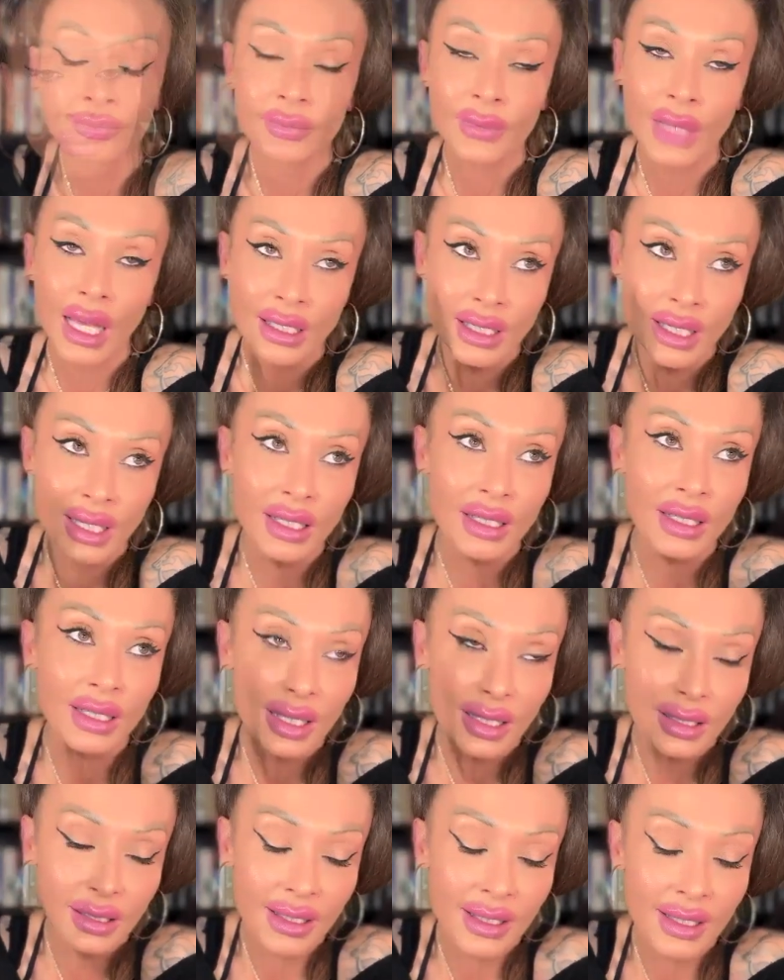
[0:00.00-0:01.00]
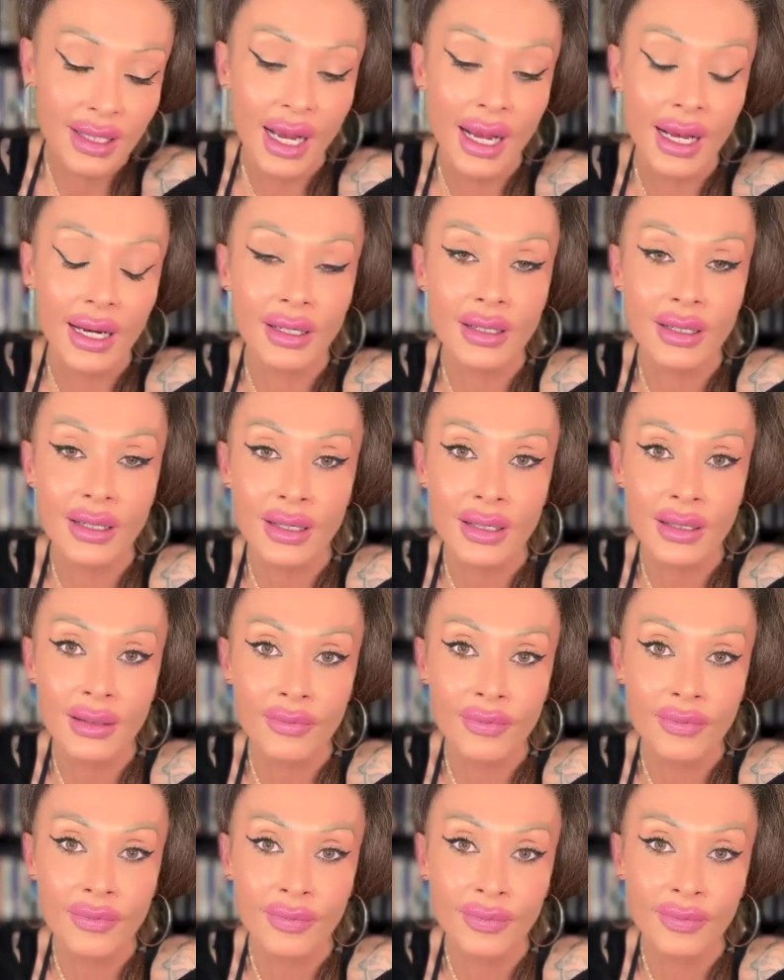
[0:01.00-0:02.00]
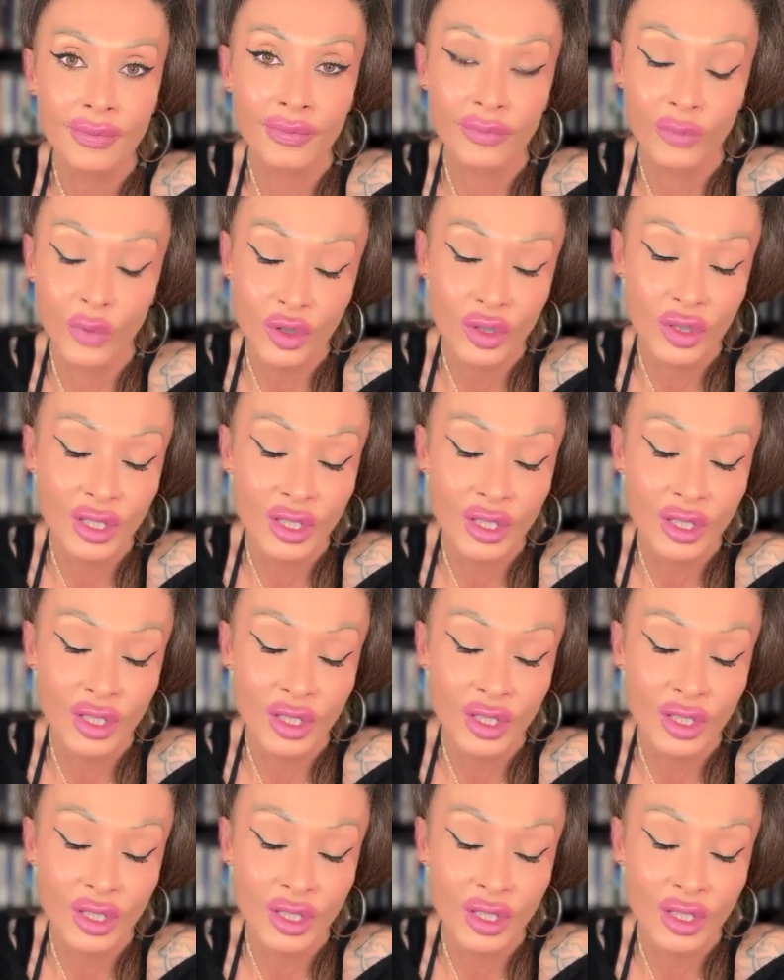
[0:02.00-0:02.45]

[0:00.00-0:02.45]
and needs and desires, which